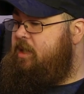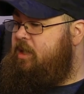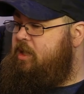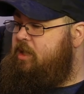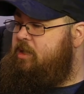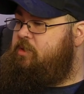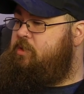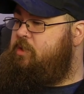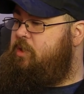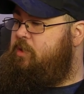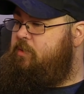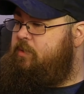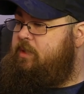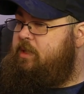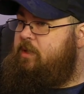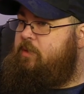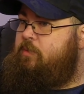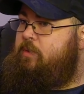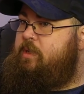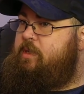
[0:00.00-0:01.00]
Mm-hmm. So
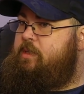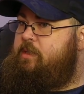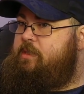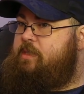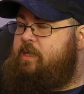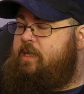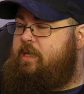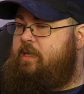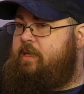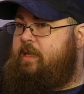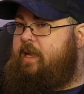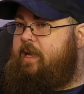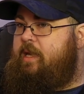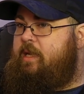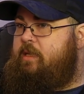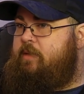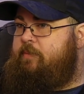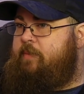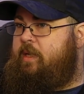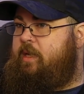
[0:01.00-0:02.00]
there was an
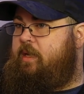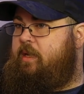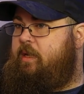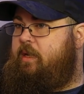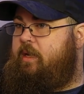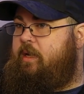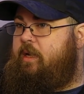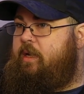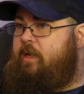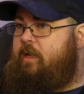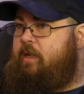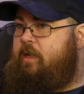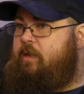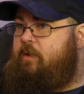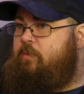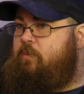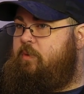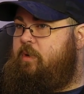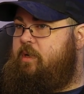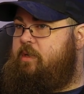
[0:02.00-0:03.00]
anime
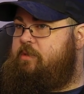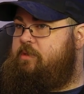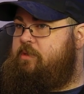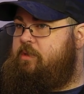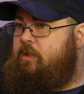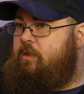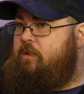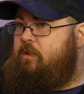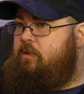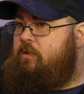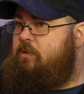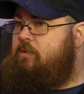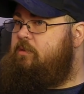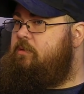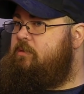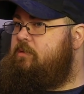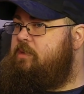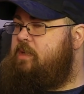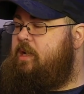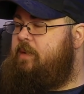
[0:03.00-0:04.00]
I watched a
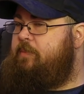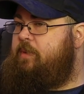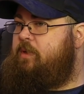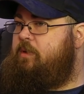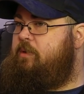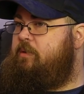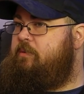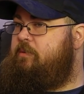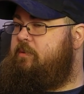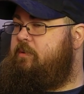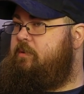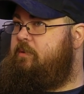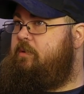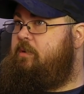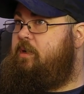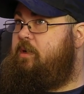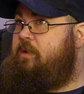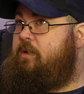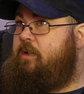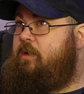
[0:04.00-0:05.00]
long time ago
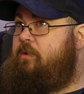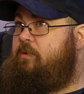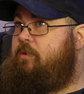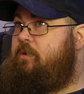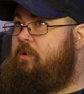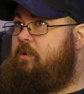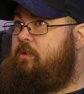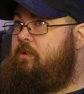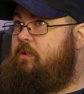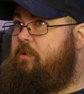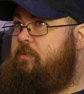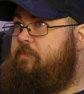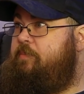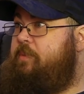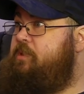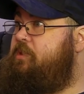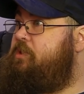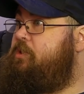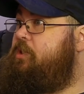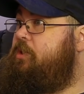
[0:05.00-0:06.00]
called
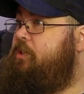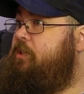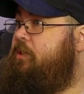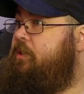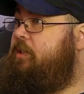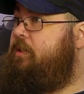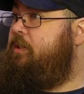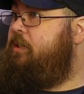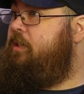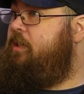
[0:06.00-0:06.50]
Berserk.